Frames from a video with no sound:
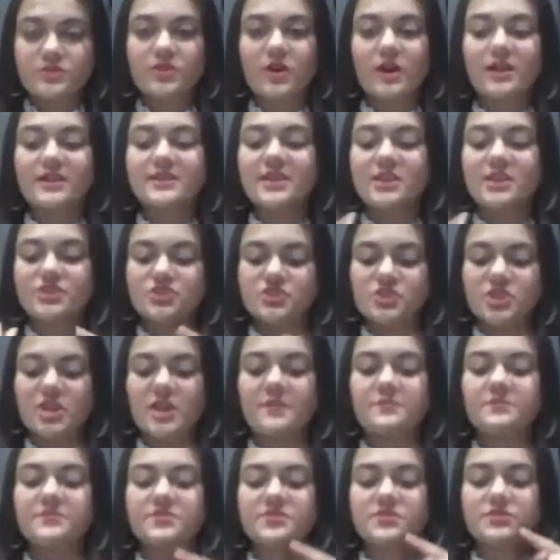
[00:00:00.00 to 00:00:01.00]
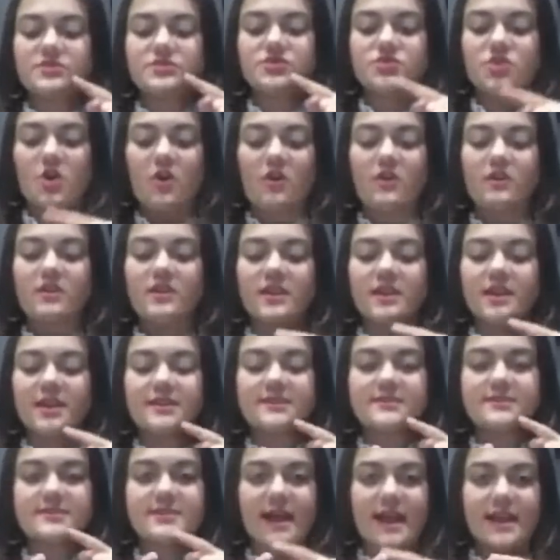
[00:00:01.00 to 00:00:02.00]
So all the chips,
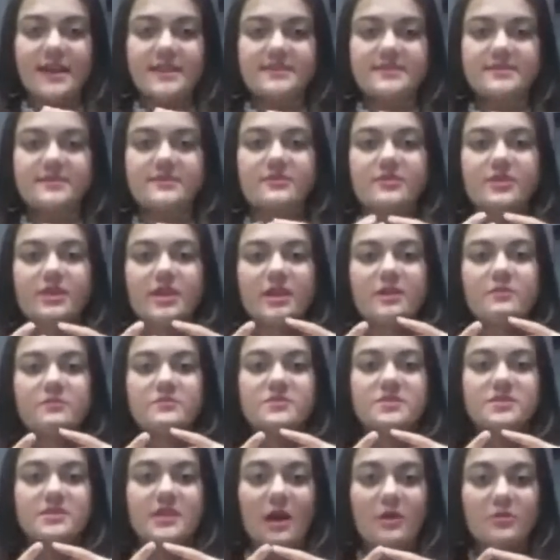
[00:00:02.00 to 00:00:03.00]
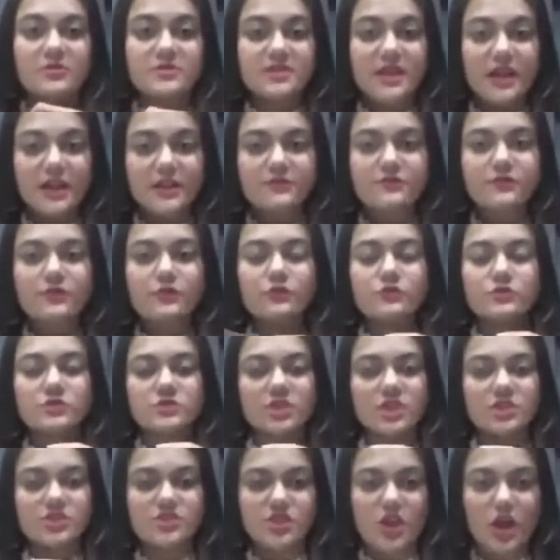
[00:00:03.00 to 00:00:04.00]
chocolates, ice creams, outside
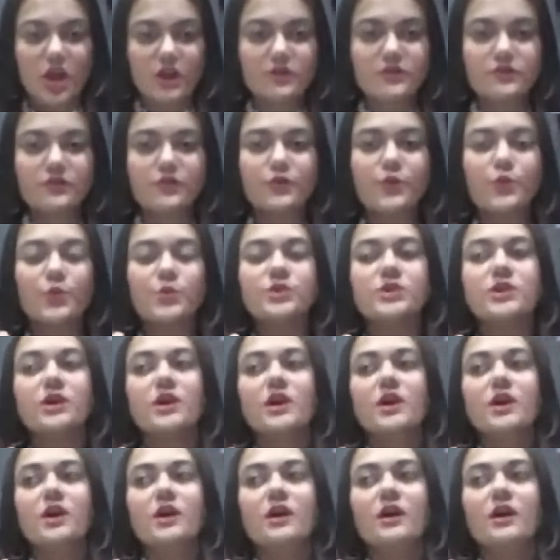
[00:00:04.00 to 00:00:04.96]
food, the junk food,